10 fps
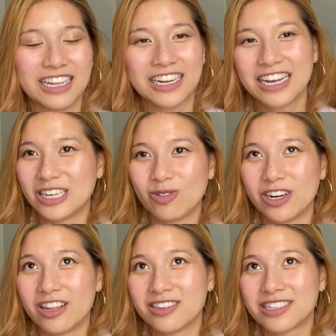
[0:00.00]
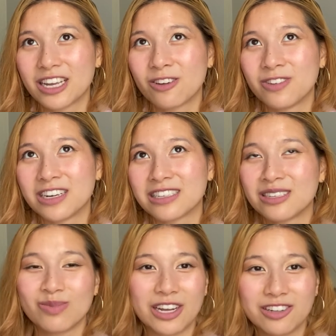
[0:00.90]
like liquid other stuff and
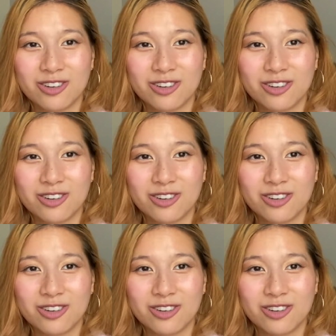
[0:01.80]
doesn't smell